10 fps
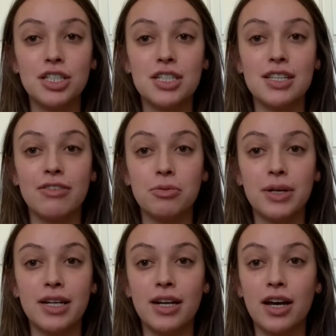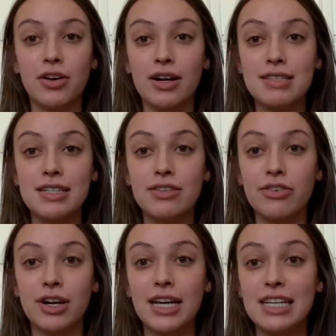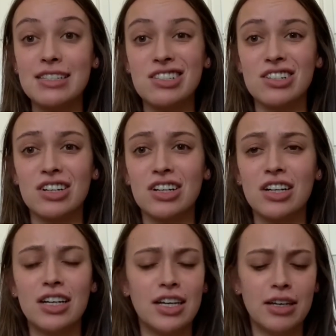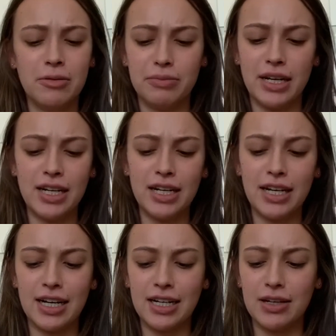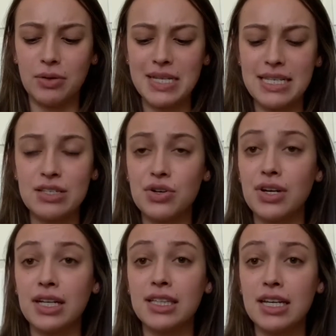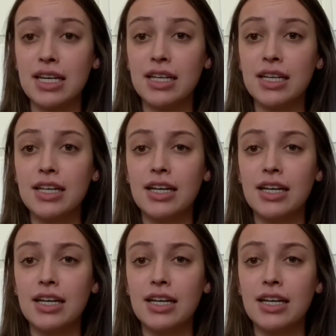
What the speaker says: She's never been aggressive or hissed or made any kind of noises or anything.